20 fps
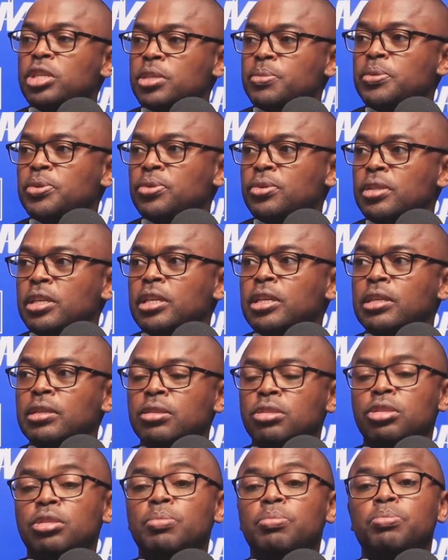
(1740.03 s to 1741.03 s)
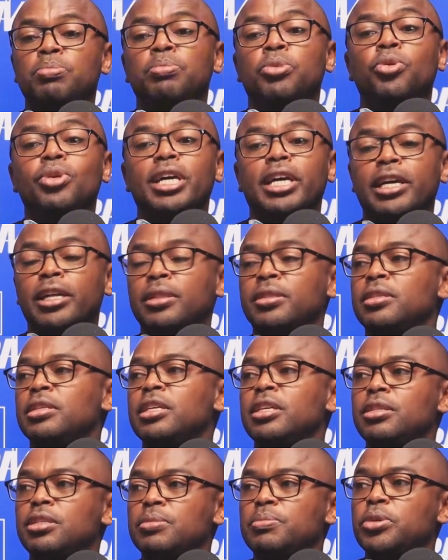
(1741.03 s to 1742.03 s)
respond to the broader health
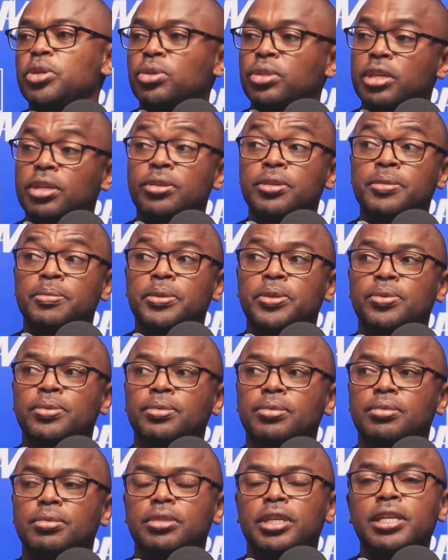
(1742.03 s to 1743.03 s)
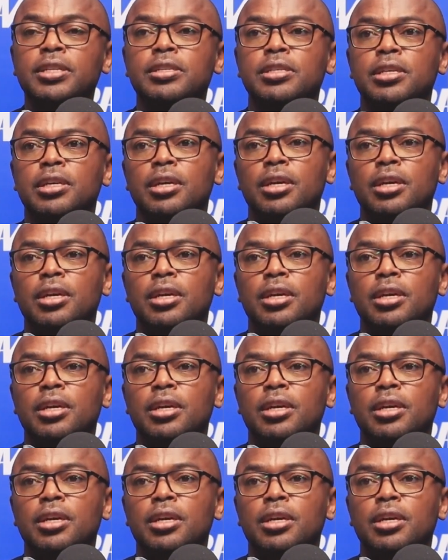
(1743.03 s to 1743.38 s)
needs beyond the hospital, right?